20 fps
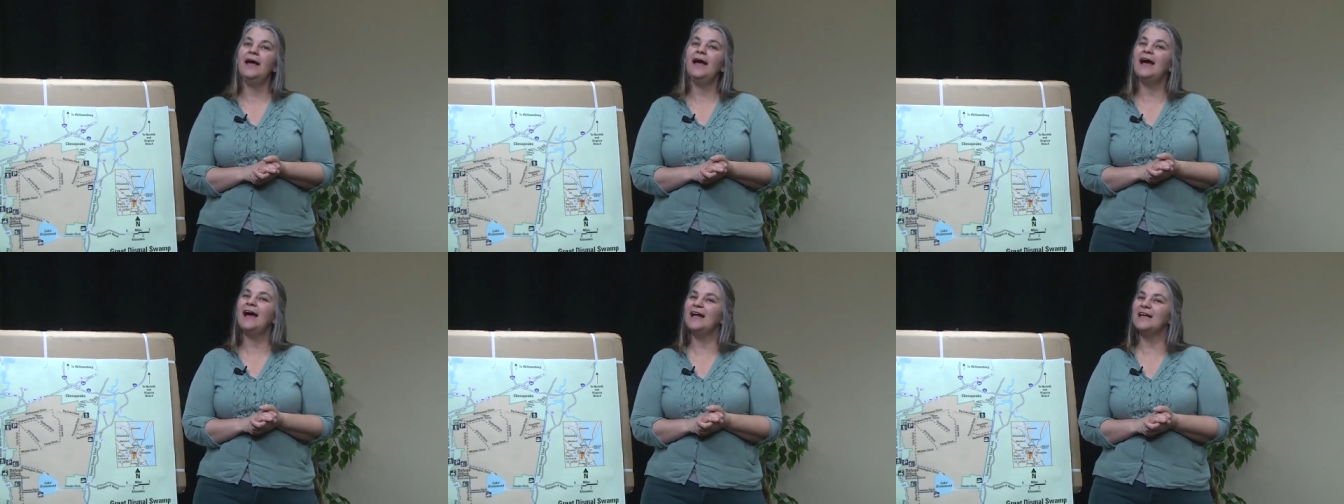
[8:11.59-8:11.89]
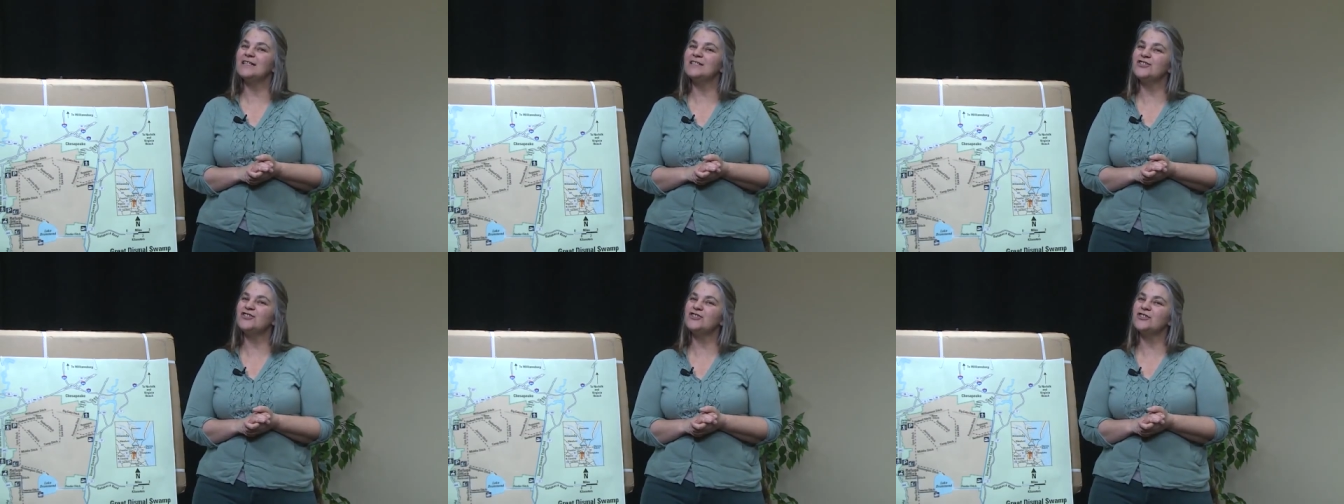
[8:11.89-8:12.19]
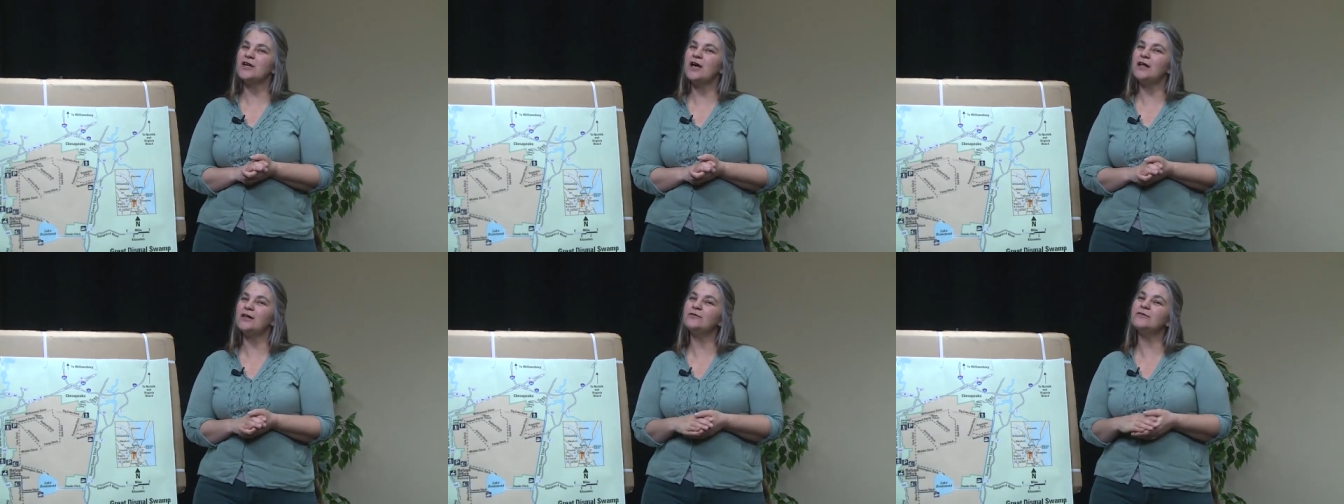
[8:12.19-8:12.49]
At its
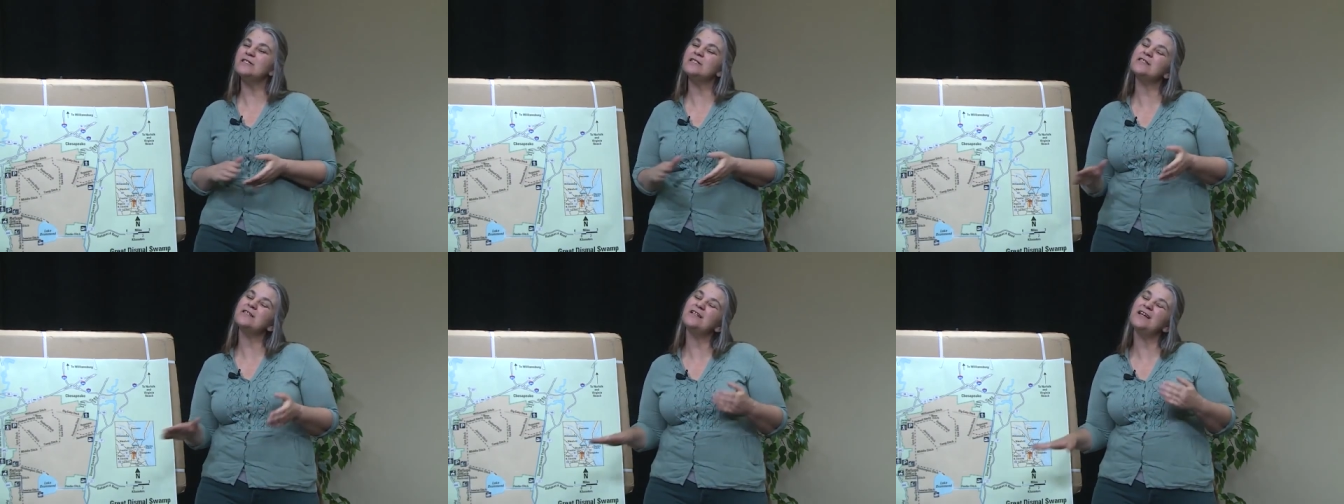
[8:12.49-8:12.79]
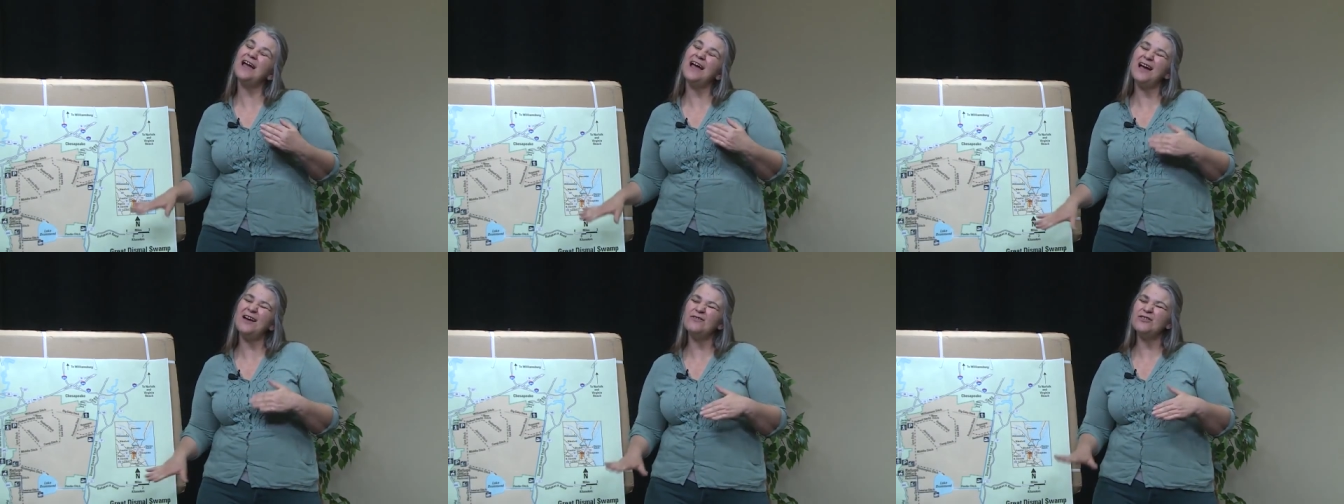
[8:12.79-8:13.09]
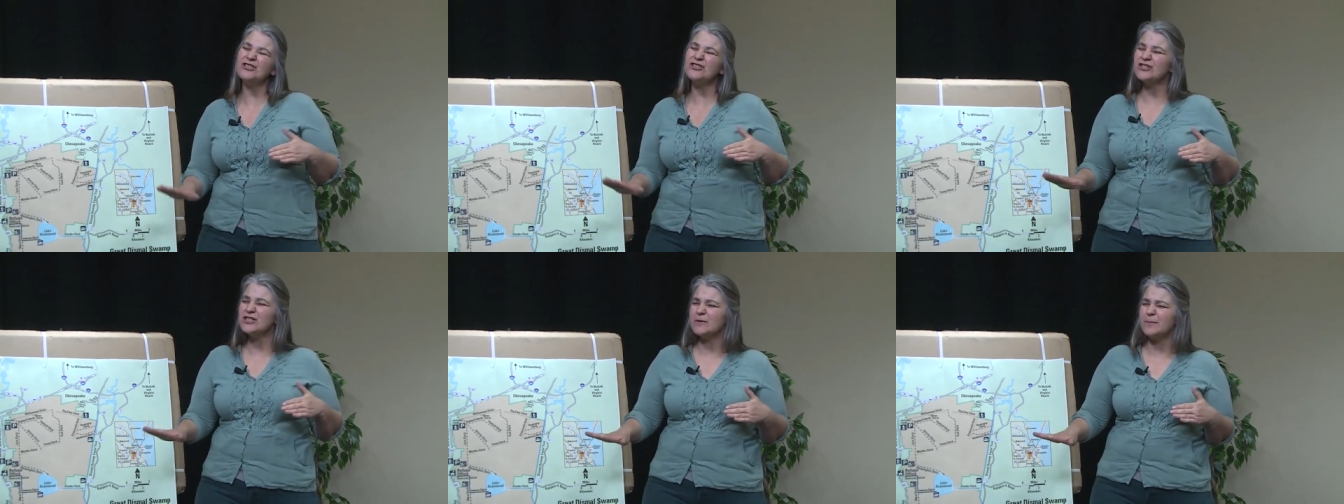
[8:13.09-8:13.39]
shallowest, it
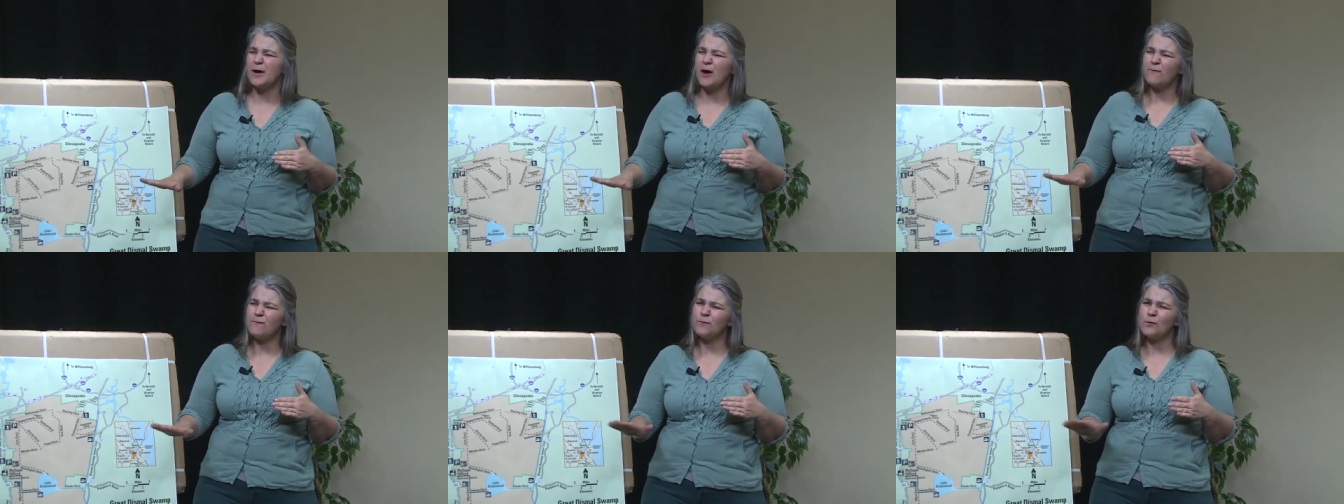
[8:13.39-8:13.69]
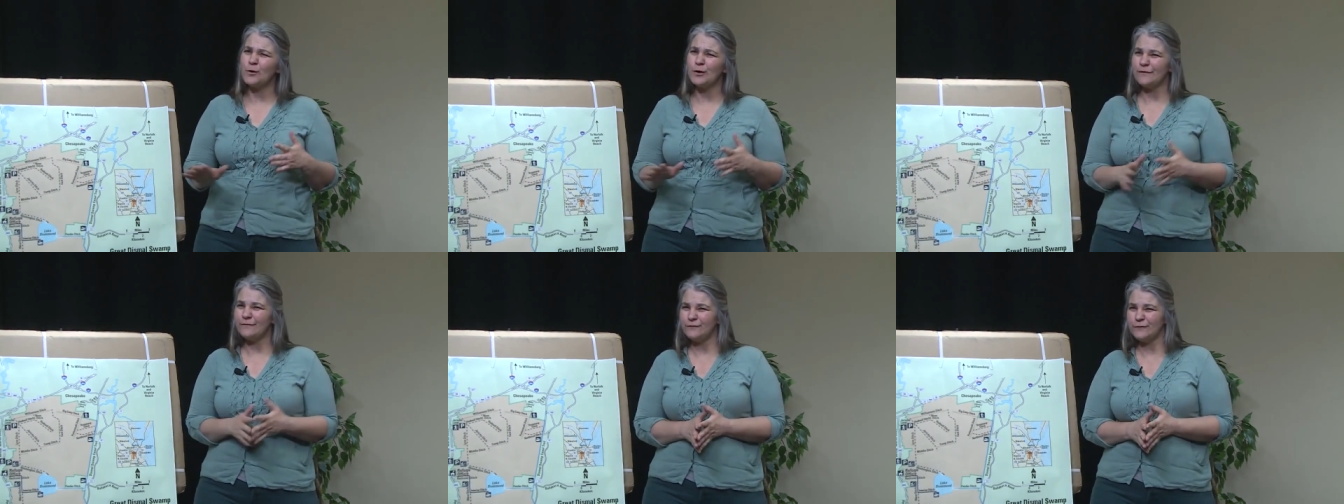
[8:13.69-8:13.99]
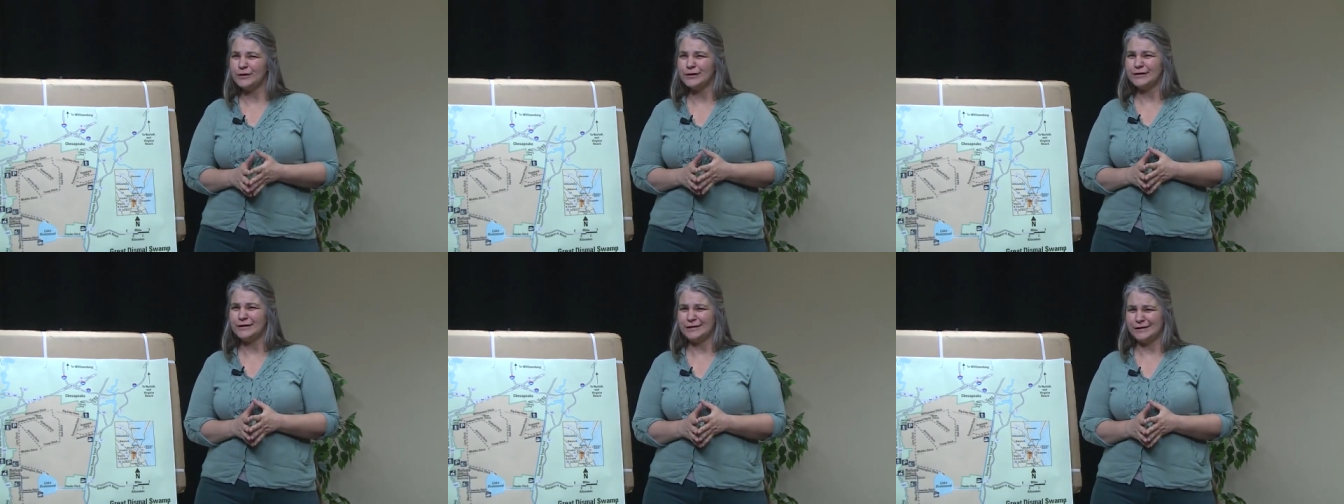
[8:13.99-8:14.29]
averages about 4
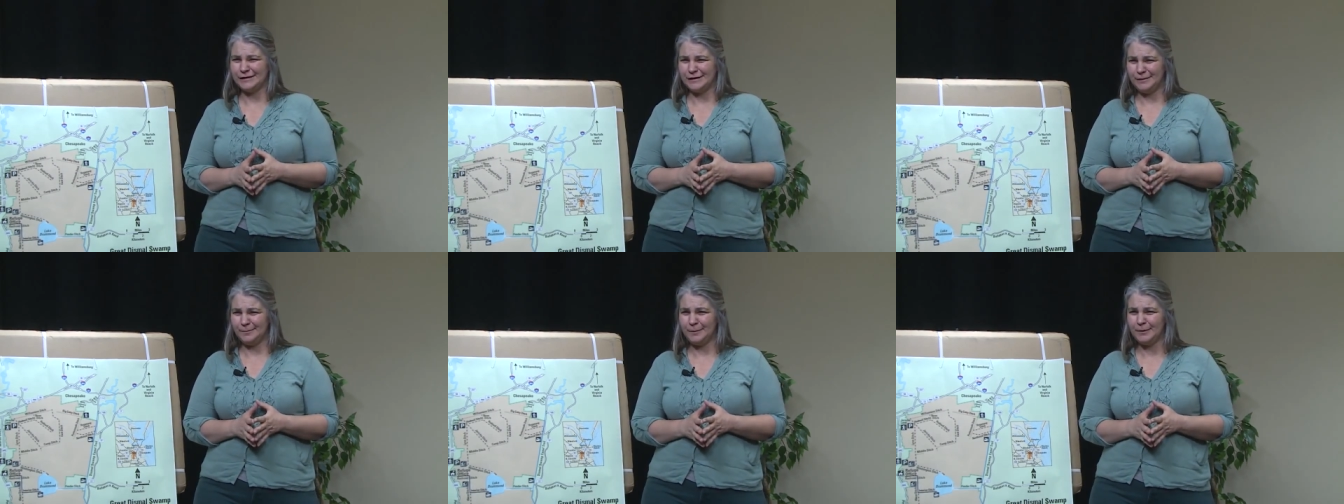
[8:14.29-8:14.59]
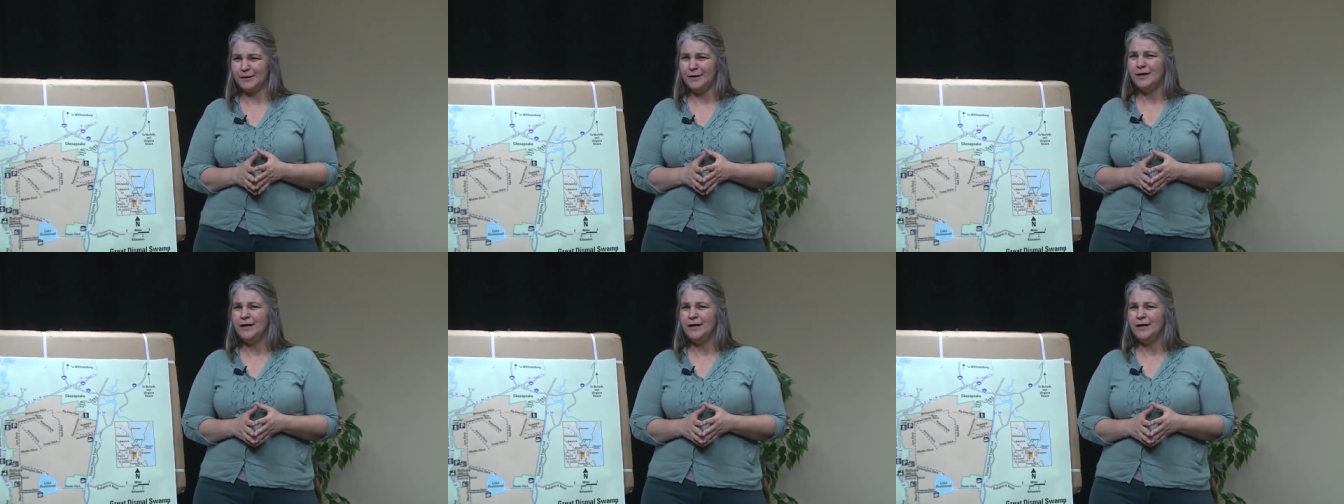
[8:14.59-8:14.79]
foot deep.